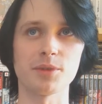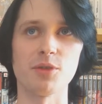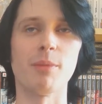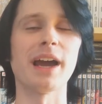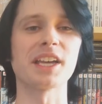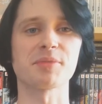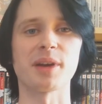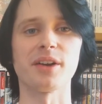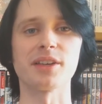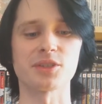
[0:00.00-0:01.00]
my
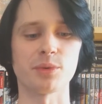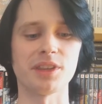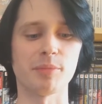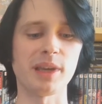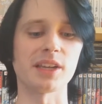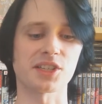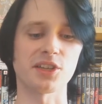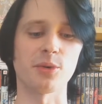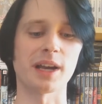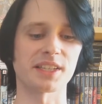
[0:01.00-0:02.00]
experience with the
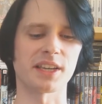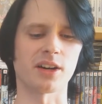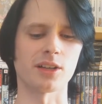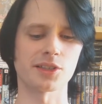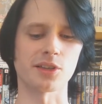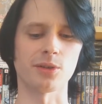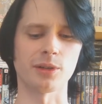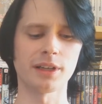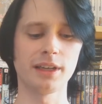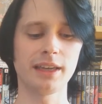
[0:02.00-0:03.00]
PS2 as a
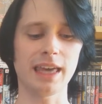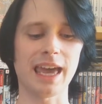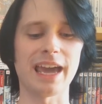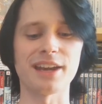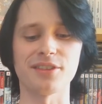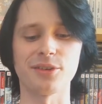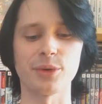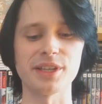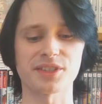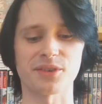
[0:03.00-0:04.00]
console, and the
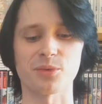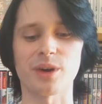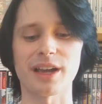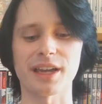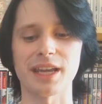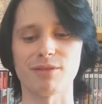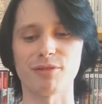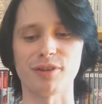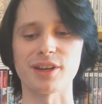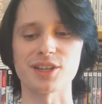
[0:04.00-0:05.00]
reason why I never
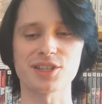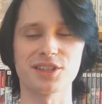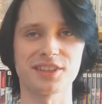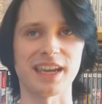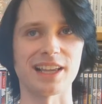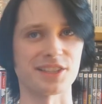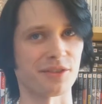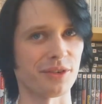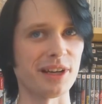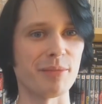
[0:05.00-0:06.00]
finished Tales
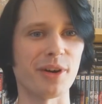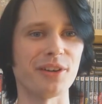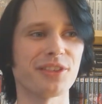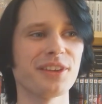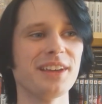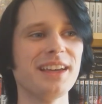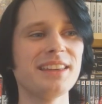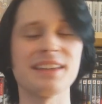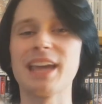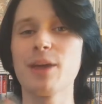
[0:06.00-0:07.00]
of Rebirth.
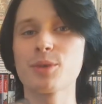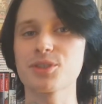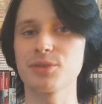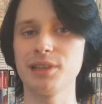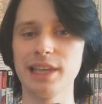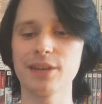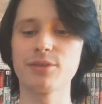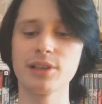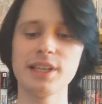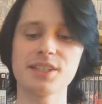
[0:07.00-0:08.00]
The game was later
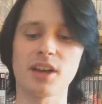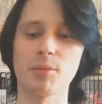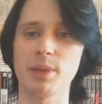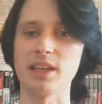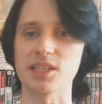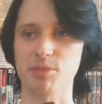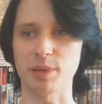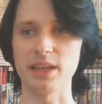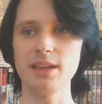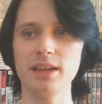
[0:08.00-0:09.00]
released on
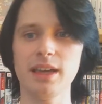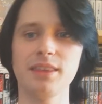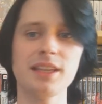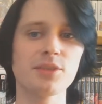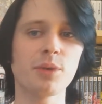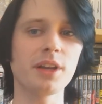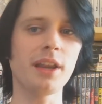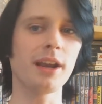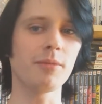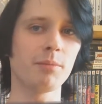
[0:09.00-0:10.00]
PSP, and that's one that
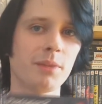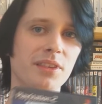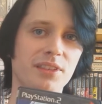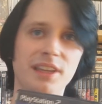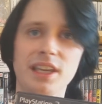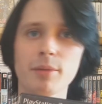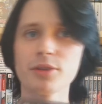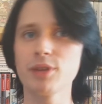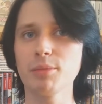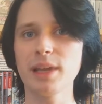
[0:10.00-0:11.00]
I've been thinking
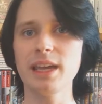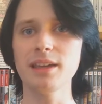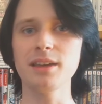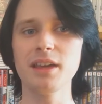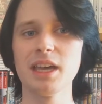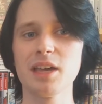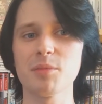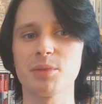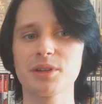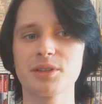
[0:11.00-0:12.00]
about replaying,
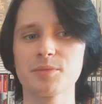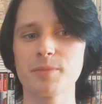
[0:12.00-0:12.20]
but